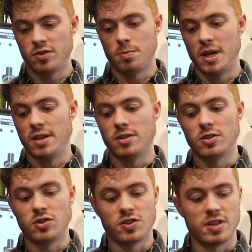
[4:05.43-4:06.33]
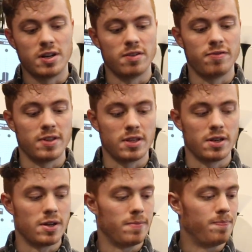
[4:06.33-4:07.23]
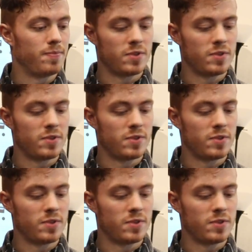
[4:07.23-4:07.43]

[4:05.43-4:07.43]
space. It's just there to fit the gun.